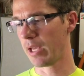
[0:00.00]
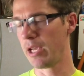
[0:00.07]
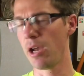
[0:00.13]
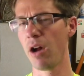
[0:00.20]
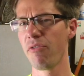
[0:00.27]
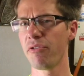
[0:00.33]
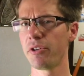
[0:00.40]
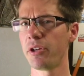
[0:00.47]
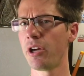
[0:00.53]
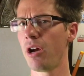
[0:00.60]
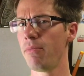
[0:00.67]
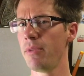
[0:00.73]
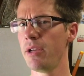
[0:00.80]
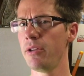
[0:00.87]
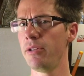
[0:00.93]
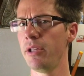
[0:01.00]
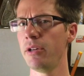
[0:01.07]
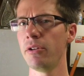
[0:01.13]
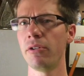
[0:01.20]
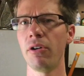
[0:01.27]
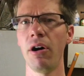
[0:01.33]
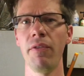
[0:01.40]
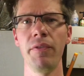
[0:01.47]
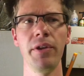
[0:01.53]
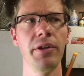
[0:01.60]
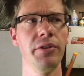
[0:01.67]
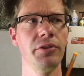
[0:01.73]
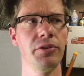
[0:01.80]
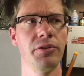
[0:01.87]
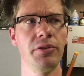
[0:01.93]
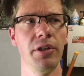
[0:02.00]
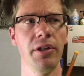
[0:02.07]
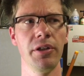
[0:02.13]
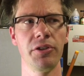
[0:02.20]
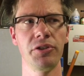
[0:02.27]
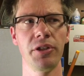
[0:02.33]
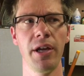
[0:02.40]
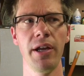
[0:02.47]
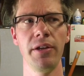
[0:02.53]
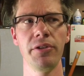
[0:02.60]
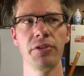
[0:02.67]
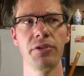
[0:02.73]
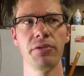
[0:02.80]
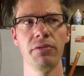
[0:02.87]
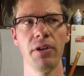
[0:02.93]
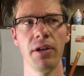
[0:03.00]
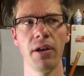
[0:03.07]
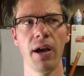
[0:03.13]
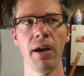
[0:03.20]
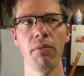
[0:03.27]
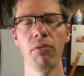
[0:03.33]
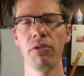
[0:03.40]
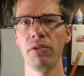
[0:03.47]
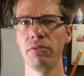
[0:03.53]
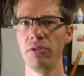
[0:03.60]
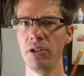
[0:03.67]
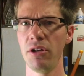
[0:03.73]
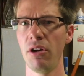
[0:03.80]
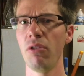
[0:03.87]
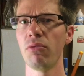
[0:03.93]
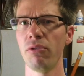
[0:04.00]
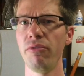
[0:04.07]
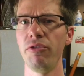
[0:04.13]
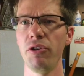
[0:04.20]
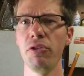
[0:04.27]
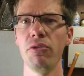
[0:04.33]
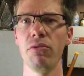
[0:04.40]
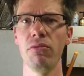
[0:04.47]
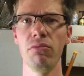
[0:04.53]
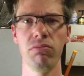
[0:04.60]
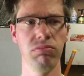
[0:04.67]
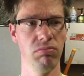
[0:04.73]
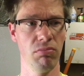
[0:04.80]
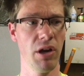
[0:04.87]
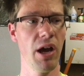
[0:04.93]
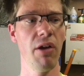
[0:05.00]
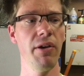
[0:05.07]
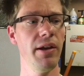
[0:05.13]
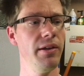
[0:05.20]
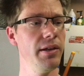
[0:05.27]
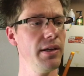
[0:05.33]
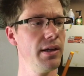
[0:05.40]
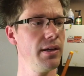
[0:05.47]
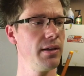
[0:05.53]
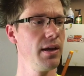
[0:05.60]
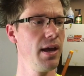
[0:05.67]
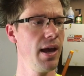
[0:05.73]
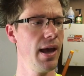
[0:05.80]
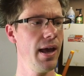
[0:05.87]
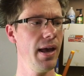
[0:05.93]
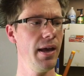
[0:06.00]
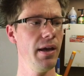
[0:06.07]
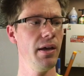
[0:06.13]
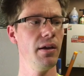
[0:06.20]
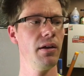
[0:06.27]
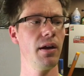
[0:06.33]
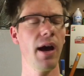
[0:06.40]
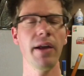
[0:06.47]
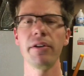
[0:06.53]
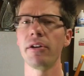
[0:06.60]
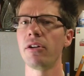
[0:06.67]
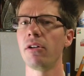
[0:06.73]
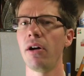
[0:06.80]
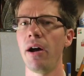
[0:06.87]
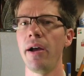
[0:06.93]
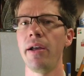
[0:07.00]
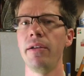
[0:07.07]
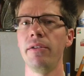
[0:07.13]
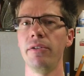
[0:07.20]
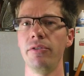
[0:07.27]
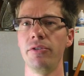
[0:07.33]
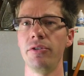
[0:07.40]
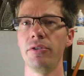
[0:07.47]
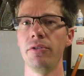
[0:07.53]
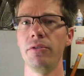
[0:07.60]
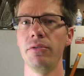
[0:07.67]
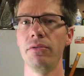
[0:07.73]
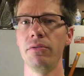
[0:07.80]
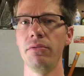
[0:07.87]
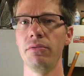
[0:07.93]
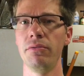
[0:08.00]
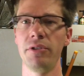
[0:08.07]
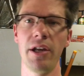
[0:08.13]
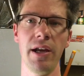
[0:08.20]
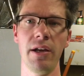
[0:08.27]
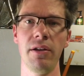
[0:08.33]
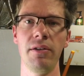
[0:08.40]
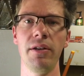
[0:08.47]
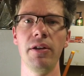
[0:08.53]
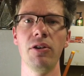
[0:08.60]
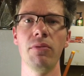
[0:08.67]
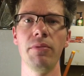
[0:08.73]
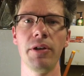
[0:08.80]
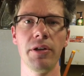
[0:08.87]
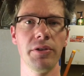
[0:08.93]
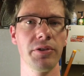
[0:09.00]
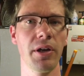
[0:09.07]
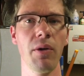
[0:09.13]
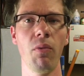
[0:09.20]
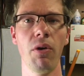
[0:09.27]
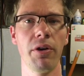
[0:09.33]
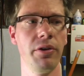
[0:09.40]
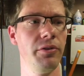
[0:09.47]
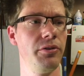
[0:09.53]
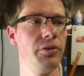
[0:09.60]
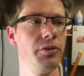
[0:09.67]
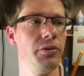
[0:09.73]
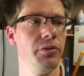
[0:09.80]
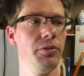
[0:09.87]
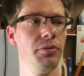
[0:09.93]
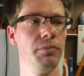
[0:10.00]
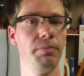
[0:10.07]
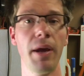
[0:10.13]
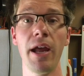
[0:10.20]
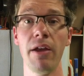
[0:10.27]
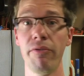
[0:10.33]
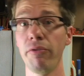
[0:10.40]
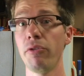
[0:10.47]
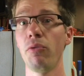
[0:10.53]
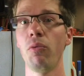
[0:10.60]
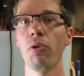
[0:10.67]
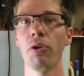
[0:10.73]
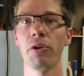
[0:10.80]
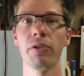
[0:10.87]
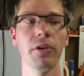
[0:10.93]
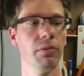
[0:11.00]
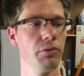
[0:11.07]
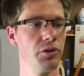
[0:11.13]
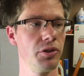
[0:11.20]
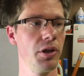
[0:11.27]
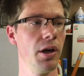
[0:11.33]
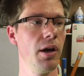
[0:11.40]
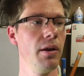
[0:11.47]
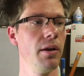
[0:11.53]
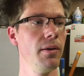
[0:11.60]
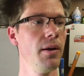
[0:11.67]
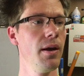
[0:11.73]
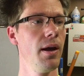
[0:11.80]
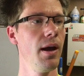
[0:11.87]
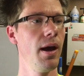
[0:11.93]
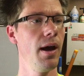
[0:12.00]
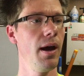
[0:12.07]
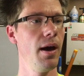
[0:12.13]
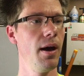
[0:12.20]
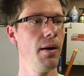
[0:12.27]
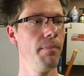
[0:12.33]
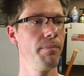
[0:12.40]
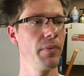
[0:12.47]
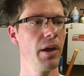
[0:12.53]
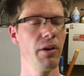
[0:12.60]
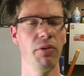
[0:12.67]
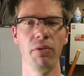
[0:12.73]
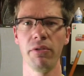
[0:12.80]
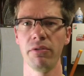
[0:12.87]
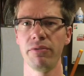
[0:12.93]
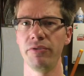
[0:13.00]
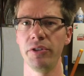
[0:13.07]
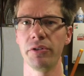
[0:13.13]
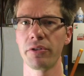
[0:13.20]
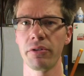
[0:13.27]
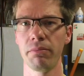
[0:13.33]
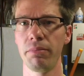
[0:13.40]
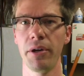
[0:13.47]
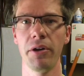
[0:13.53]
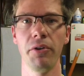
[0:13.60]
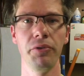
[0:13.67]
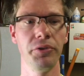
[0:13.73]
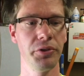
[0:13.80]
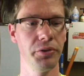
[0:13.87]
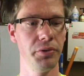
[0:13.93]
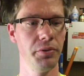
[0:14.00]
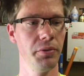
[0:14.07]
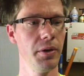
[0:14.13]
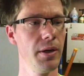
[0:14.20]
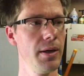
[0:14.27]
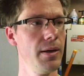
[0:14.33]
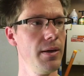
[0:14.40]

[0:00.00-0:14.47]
he offered to cut me a deal on this in exchange that I would, review how he did, and I declined to take a deal because I wanted to pay for the work that was done, and I don't want to feel compelled to,